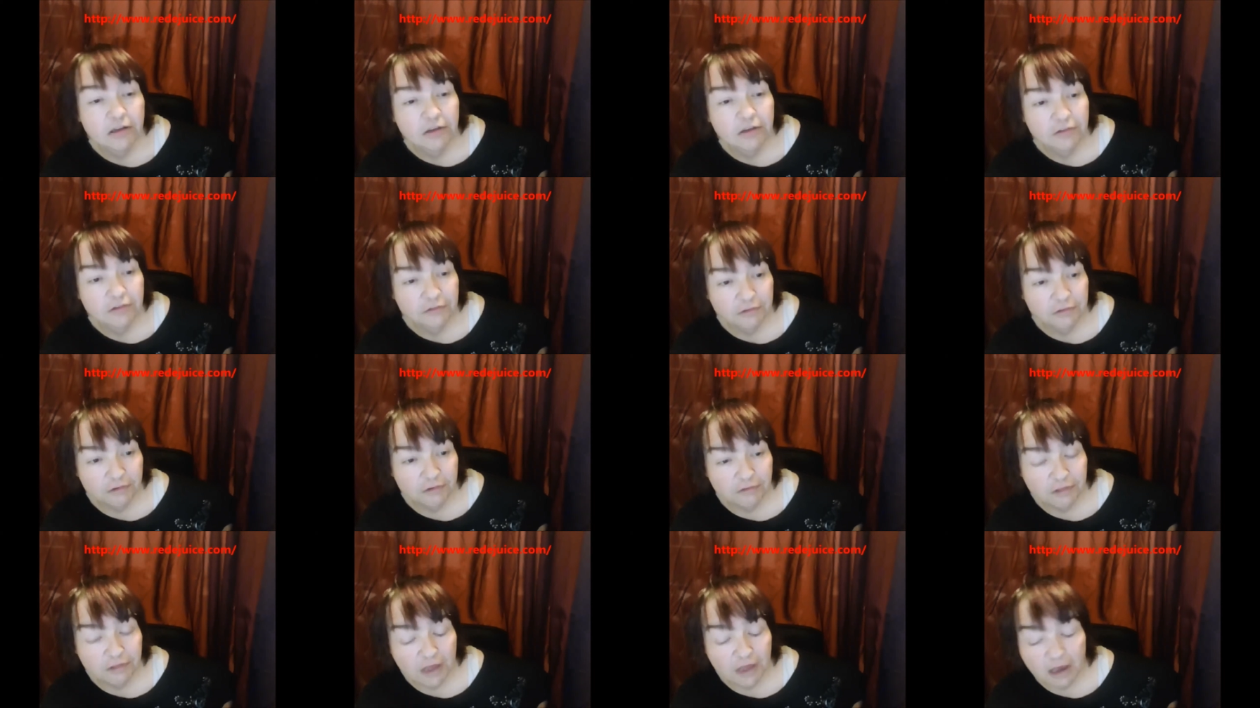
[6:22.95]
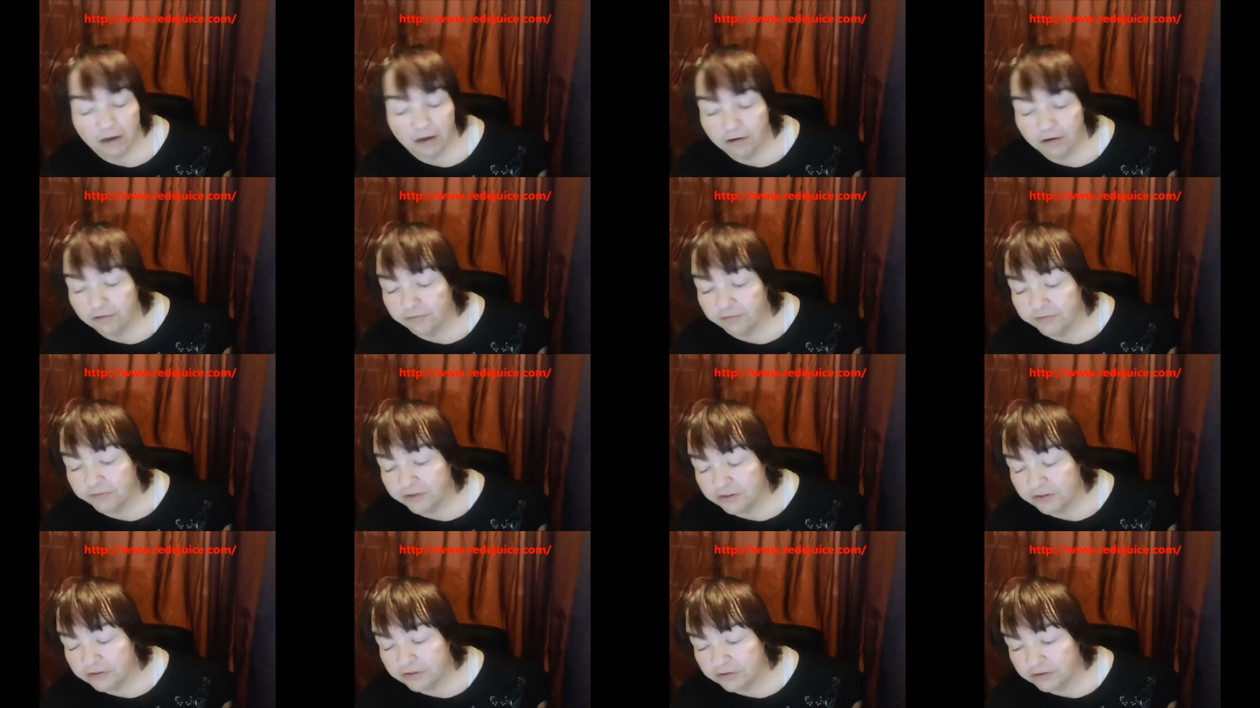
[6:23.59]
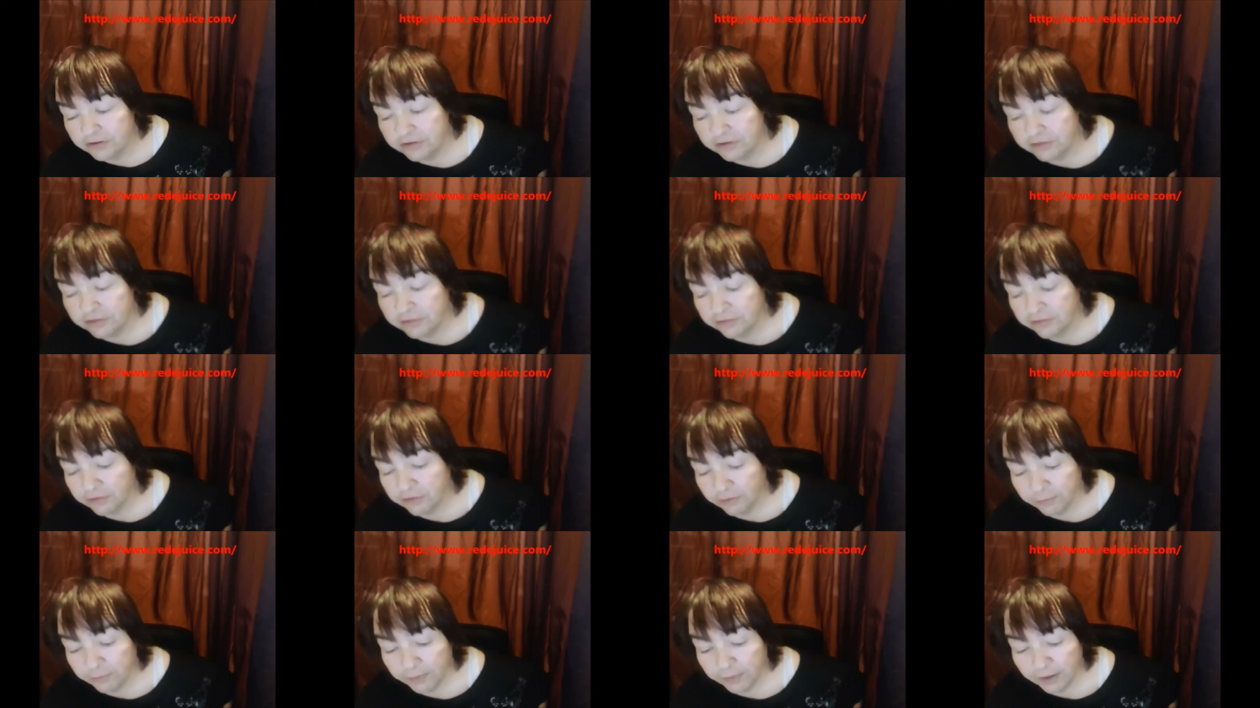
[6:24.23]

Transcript: So the higher VGs do